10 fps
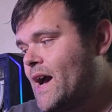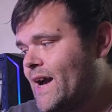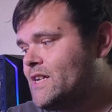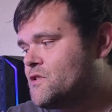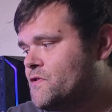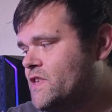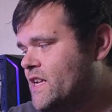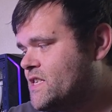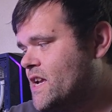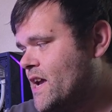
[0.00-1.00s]
As for
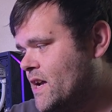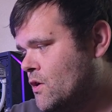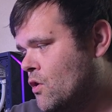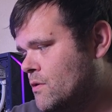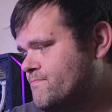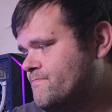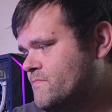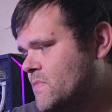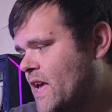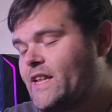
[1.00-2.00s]
this AIO,
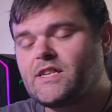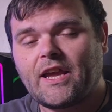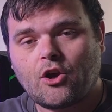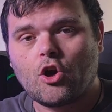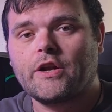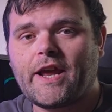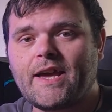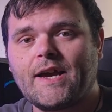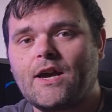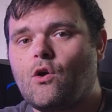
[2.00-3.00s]
it's a good
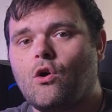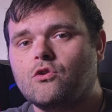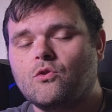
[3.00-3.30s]
AIO.